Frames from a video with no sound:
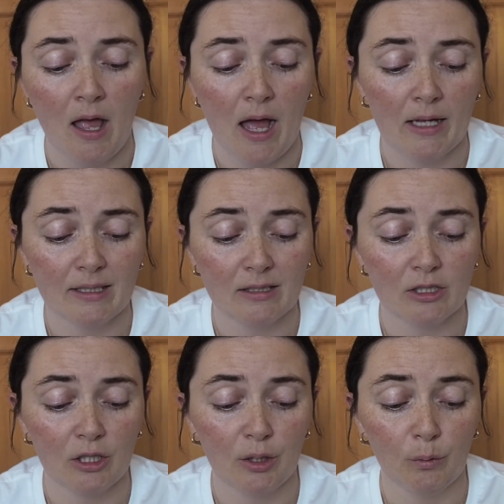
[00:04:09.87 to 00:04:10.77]
I did
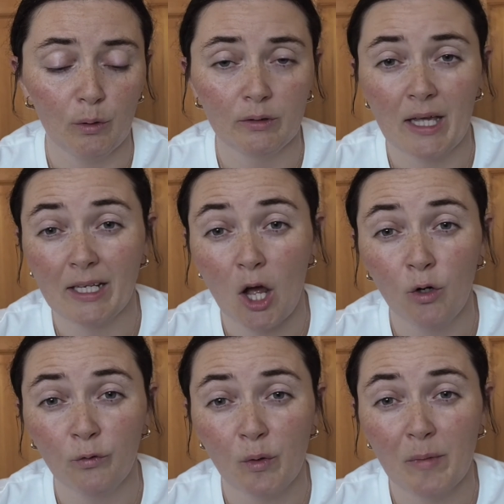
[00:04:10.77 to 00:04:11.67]
do like
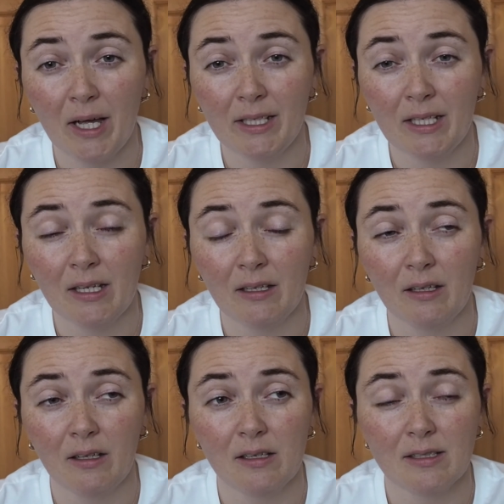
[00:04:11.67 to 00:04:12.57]
over my
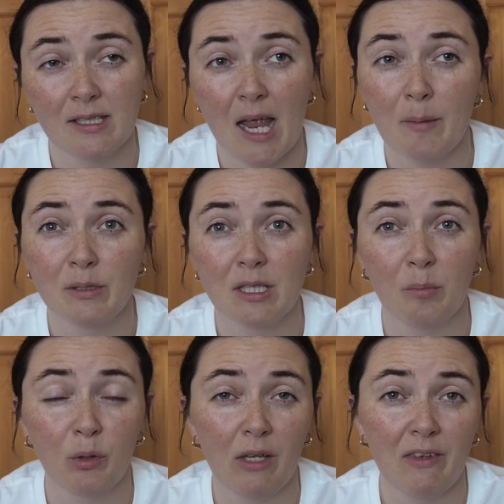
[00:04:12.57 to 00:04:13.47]
steps the
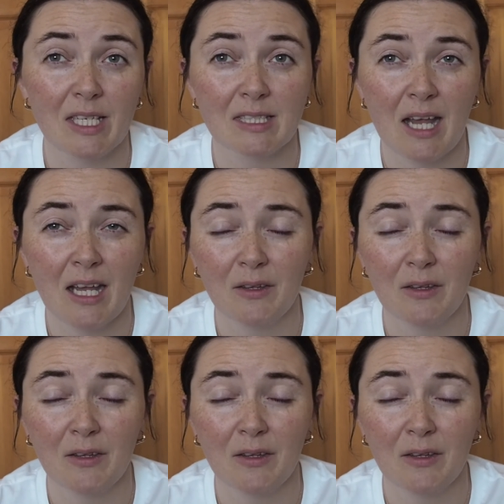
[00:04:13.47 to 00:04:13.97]
previous day.